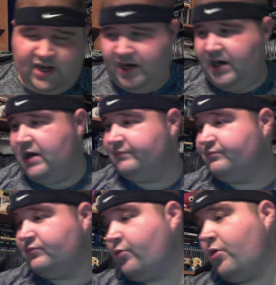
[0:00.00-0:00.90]

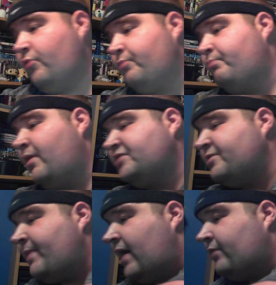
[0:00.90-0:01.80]
Don't know much
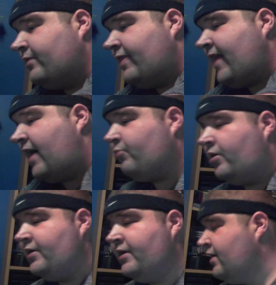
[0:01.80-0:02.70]
about that
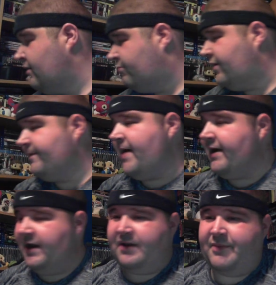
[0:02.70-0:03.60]
one, but
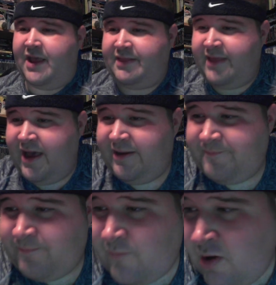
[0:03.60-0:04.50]
I ended up getting
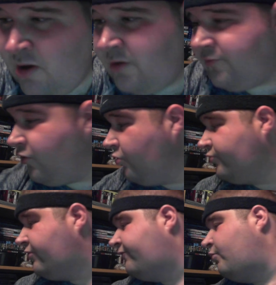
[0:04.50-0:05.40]
that. So
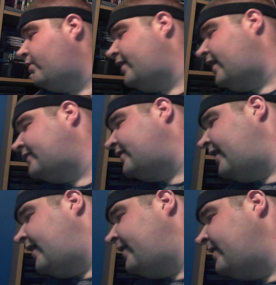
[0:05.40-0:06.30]
those are the four I got
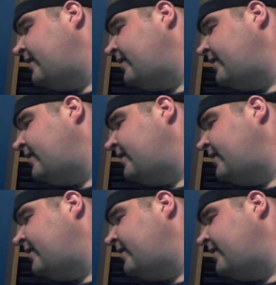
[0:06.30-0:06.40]
today.